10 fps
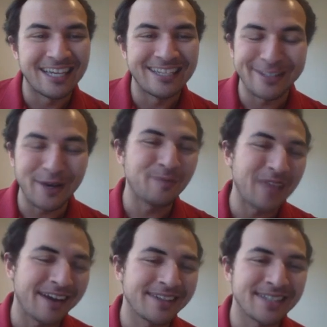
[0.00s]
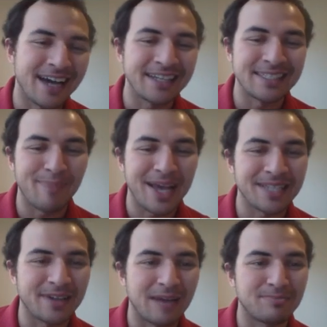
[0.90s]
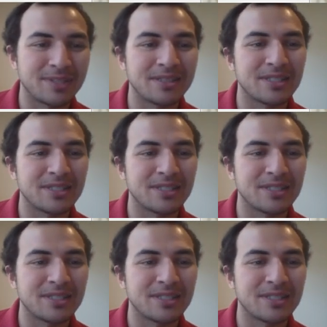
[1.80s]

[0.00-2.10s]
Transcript: So that's not his best option.